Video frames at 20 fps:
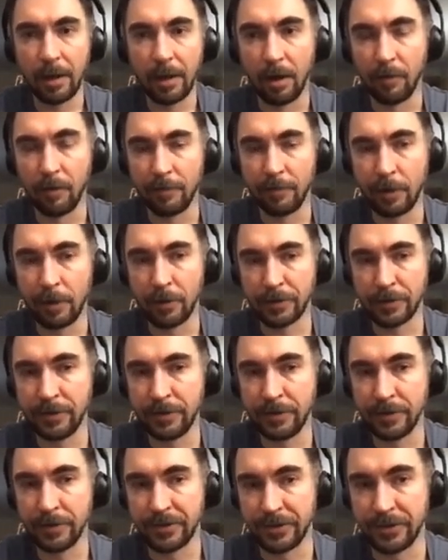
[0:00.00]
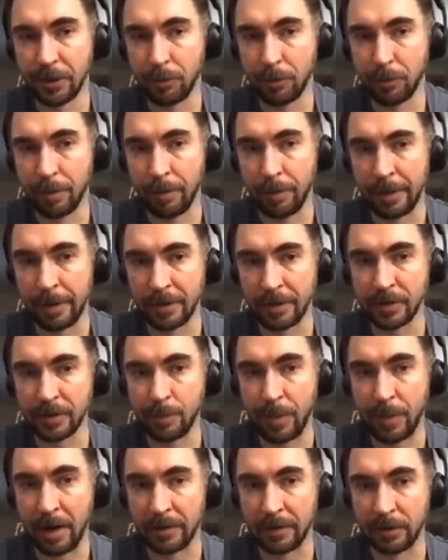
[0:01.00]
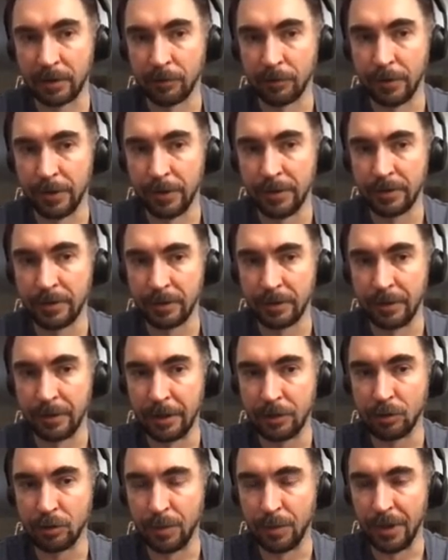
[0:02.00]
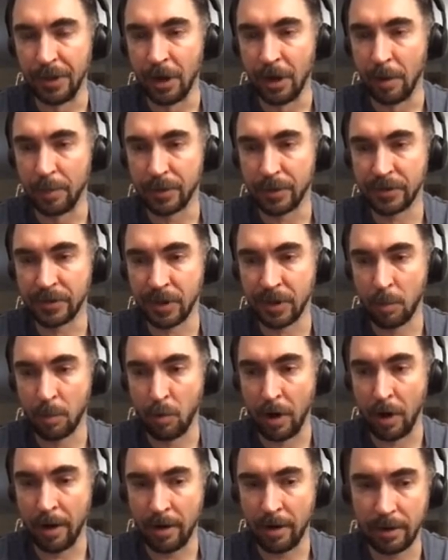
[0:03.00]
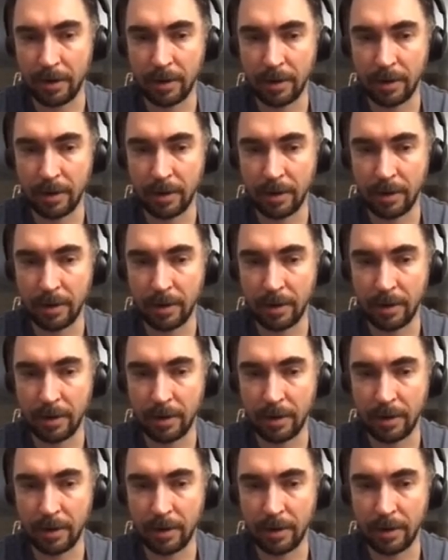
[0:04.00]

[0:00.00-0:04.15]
Of course, this still requires part of the internet to be up somewhere.